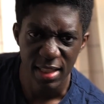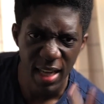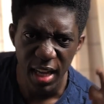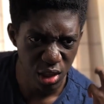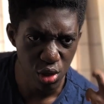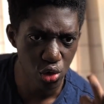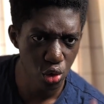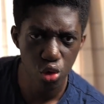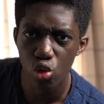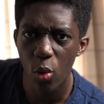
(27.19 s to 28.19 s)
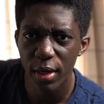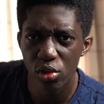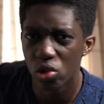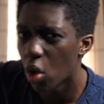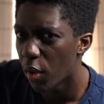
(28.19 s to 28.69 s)
Shanks' crew, what is
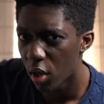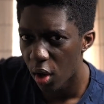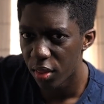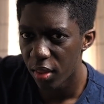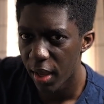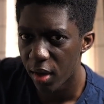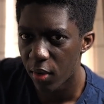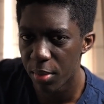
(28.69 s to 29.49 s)
going on there, right?